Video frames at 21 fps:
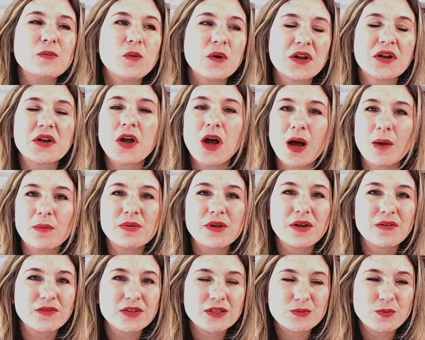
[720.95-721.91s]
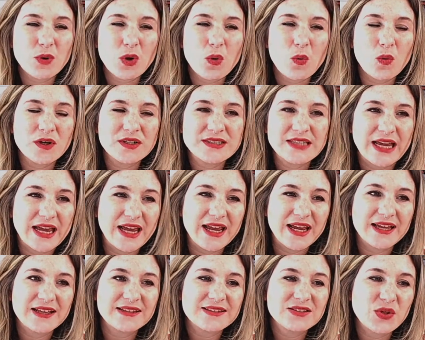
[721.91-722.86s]
want a copy of this book one
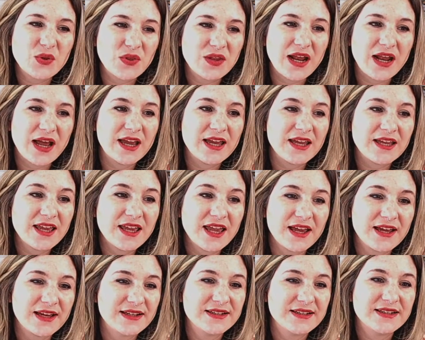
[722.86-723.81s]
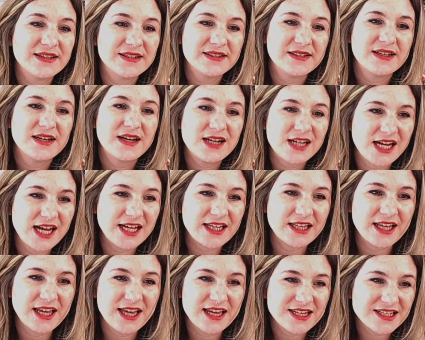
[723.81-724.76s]
day so that I can
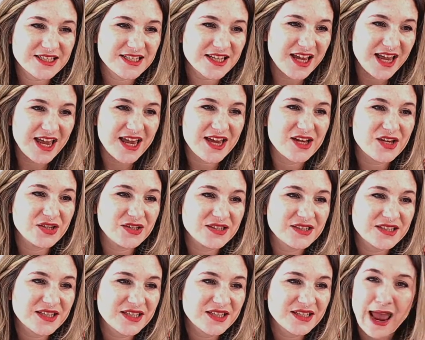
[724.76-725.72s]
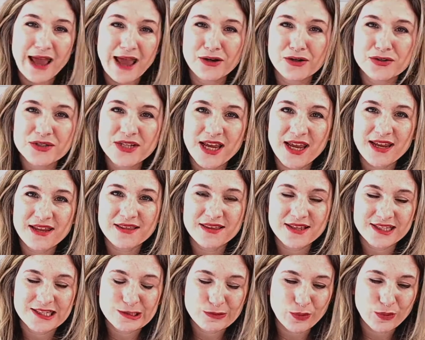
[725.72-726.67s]
highlight and annotate
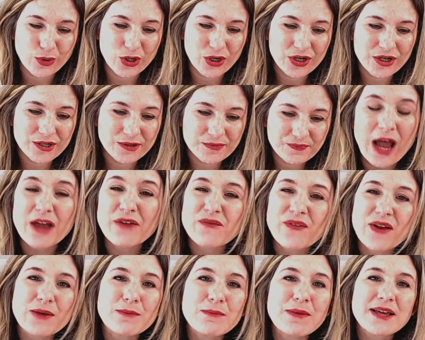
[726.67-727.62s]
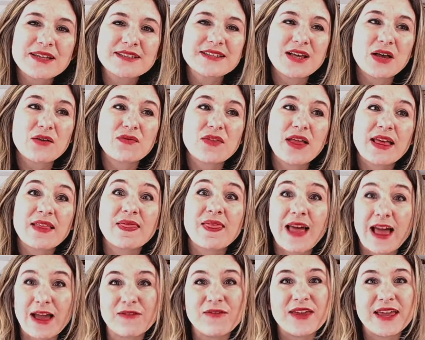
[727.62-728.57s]
this book. I found myself, like,
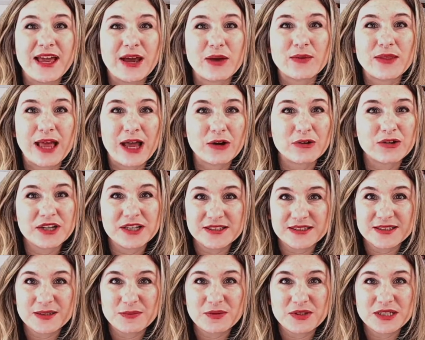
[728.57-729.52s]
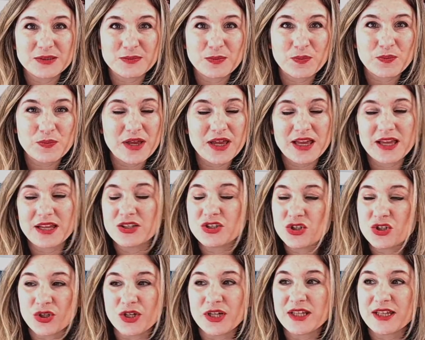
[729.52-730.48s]
laughing out loud in some of these
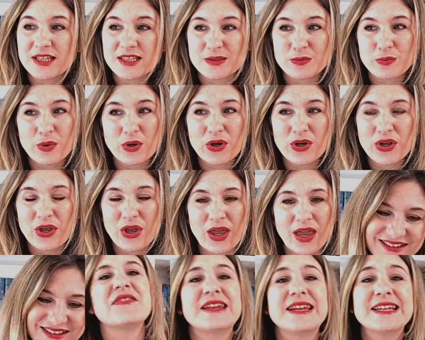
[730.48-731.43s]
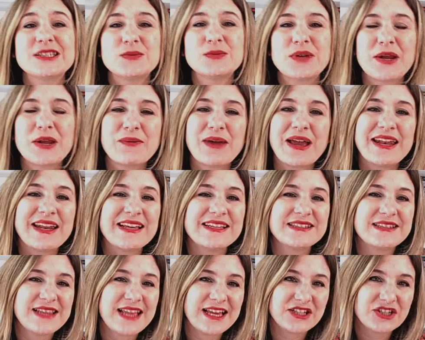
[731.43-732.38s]
during this book. The next one I read
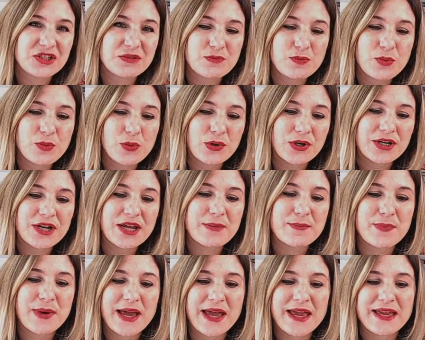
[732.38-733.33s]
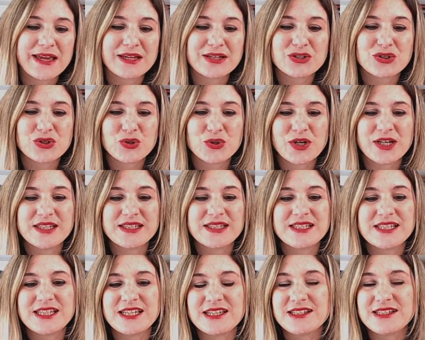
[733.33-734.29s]
is Legendborn by
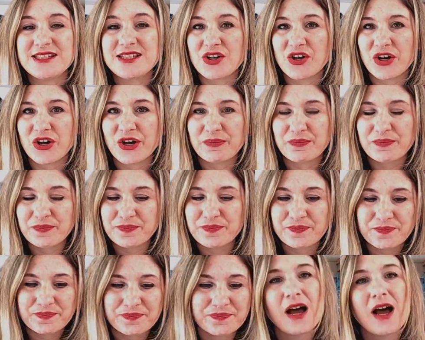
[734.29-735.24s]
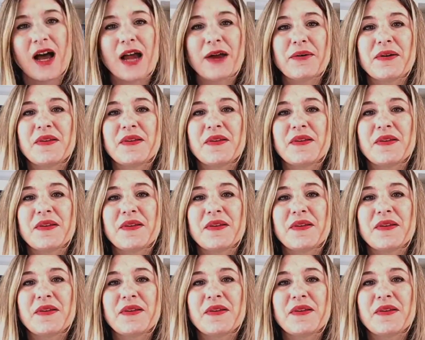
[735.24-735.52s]
Tracy Deonn. I